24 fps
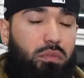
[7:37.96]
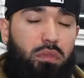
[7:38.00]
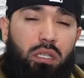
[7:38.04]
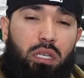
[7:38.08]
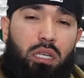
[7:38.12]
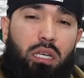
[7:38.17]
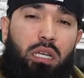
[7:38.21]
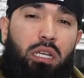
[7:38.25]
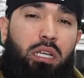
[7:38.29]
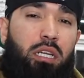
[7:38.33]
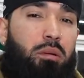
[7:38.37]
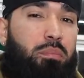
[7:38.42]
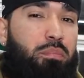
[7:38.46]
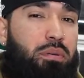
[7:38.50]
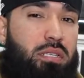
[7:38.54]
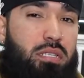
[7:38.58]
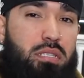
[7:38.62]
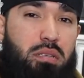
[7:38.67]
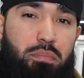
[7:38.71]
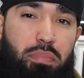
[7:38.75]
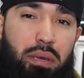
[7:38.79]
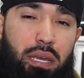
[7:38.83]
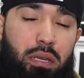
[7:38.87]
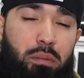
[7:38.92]
getting a piece
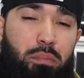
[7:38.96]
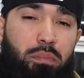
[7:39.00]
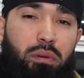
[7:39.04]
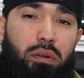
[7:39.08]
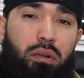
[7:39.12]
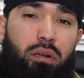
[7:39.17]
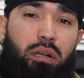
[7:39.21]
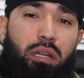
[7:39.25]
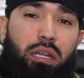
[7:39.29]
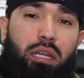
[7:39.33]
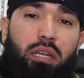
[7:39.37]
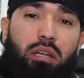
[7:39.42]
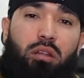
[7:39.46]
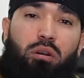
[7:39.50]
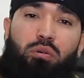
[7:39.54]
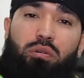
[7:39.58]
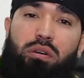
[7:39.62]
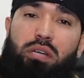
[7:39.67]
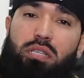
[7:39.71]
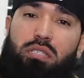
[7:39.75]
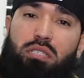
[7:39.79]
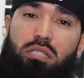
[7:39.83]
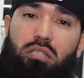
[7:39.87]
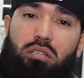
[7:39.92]
of paper and
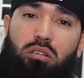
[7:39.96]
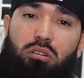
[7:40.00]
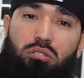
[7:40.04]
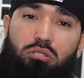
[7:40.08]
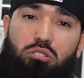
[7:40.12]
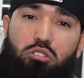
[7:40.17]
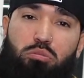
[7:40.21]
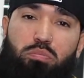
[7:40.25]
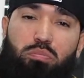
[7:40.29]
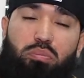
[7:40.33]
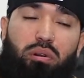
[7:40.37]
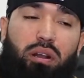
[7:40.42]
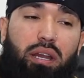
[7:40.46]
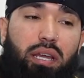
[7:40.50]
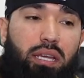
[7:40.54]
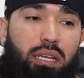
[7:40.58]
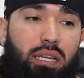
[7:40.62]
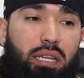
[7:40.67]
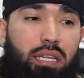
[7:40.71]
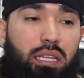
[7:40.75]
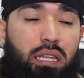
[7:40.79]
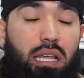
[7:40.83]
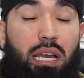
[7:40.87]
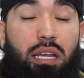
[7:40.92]
always, spraying
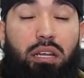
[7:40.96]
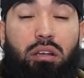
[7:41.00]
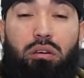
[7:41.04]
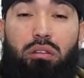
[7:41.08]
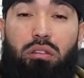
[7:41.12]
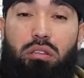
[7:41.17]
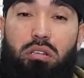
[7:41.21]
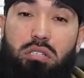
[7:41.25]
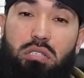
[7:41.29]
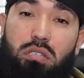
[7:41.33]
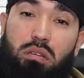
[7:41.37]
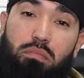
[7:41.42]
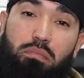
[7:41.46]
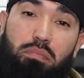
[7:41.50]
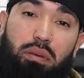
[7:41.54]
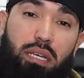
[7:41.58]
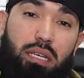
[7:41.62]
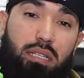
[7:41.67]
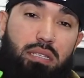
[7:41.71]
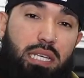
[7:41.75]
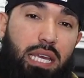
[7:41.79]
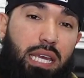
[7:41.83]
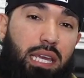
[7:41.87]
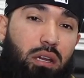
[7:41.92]
it. I know there's some
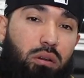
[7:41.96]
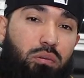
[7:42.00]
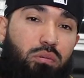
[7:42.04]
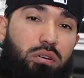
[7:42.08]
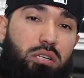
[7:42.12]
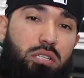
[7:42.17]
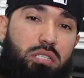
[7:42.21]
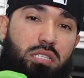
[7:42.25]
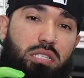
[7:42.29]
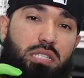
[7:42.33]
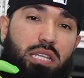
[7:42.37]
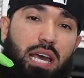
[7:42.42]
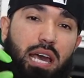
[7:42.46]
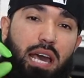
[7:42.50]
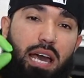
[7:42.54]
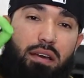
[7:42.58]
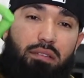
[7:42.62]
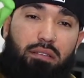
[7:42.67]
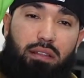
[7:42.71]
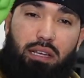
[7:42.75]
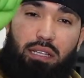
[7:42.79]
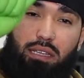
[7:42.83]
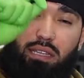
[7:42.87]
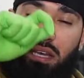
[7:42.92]
big tank ones that have
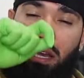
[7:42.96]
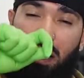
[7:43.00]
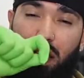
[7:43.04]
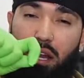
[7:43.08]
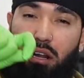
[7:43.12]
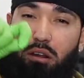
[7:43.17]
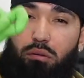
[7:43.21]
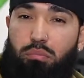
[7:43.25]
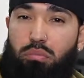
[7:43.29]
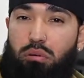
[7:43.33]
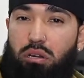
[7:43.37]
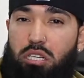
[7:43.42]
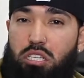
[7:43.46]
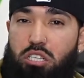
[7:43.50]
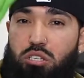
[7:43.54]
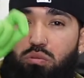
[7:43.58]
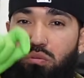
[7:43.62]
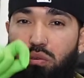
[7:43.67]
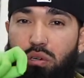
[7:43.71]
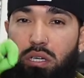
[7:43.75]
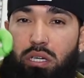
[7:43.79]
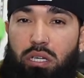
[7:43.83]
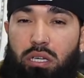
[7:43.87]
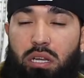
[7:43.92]
like the airbrush
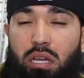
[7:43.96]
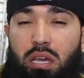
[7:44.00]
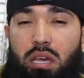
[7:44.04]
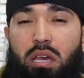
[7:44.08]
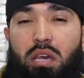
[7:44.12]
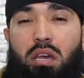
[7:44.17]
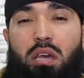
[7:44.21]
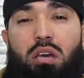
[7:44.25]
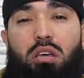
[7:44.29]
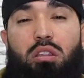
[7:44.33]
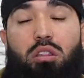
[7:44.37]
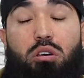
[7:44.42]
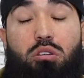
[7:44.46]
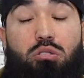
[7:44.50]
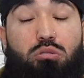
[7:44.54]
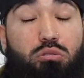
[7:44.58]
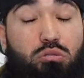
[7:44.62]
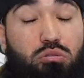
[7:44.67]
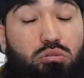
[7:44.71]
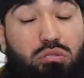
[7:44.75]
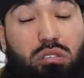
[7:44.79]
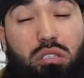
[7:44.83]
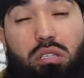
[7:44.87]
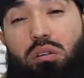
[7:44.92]
one. Those
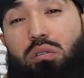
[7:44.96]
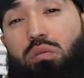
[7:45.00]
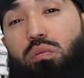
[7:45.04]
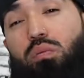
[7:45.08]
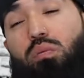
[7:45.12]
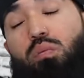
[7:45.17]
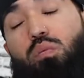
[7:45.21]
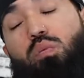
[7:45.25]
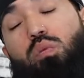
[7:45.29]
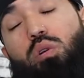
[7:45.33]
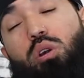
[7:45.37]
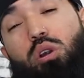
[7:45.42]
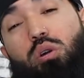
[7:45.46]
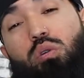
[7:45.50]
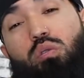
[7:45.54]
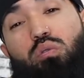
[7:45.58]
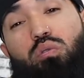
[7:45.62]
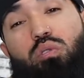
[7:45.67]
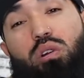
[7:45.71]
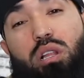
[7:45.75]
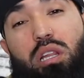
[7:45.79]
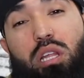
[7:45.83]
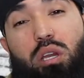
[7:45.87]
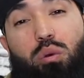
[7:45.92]
ones work
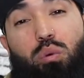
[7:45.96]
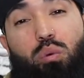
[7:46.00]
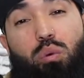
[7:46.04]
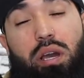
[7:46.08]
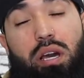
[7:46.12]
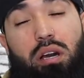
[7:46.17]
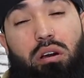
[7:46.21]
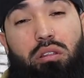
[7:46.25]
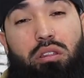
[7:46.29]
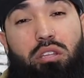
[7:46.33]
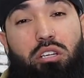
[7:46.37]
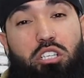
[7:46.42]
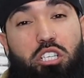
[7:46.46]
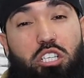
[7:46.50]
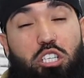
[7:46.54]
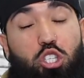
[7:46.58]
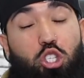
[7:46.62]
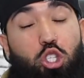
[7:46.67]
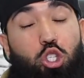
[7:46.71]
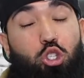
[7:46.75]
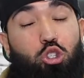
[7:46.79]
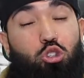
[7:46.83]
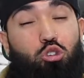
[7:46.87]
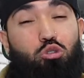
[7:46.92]
really well. They're
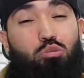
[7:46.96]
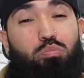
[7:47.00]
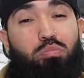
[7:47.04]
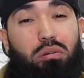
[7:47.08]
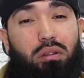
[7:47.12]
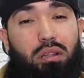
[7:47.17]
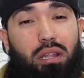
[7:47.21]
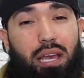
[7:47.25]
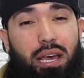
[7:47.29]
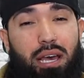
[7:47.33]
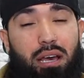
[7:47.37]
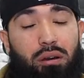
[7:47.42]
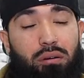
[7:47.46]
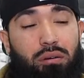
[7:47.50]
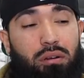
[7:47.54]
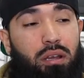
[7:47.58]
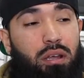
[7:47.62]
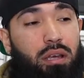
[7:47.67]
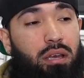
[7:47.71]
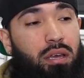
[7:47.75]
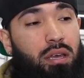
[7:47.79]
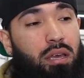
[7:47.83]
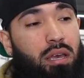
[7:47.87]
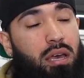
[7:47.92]
just super loud.
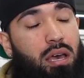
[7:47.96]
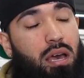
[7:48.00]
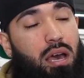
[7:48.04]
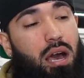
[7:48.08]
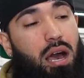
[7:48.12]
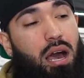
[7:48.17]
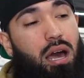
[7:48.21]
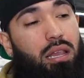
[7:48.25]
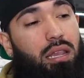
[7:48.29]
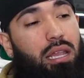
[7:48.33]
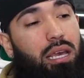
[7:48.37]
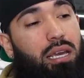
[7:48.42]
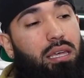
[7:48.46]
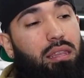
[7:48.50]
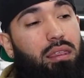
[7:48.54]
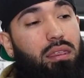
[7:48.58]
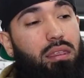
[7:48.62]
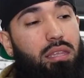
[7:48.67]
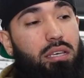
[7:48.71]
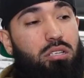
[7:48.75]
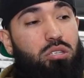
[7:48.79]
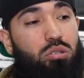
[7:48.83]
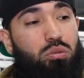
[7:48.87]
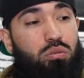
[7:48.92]
I like
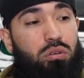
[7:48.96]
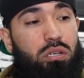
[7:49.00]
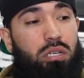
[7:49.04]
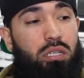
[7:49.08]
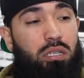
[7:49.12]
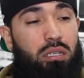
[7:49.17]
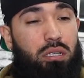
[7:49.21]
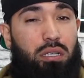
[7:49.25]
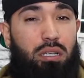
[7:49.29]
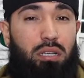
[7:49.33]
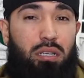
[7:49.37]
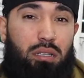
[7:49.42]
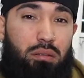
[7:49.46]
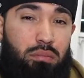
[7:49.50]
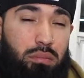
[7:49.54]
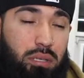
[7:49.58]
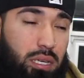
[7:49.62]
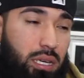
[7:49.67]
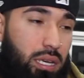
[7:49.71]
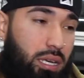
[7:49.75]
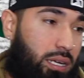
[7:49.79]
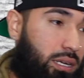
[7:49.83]
this one. Here, let me get